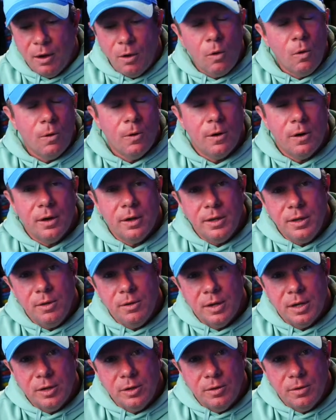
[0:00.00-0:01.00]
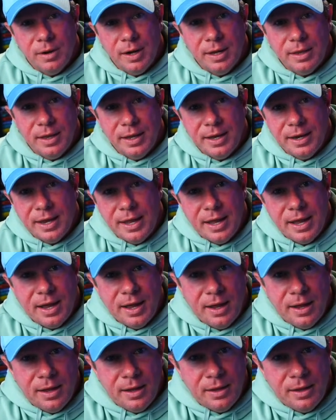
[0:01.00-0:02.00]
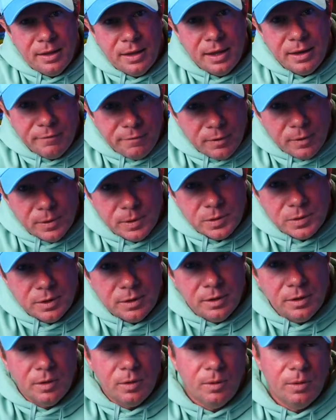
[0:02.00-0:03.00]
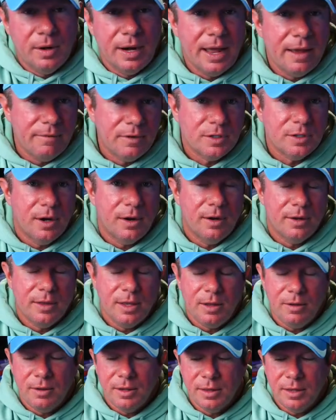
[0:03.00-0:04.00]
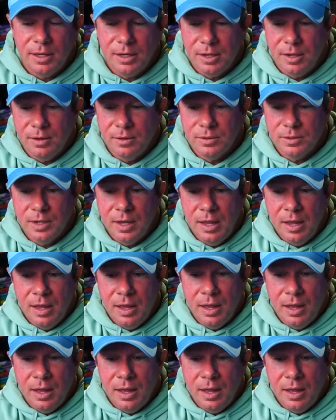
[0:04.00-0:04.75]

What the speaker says: or you can create like an AI influencer or an avatar that you could then use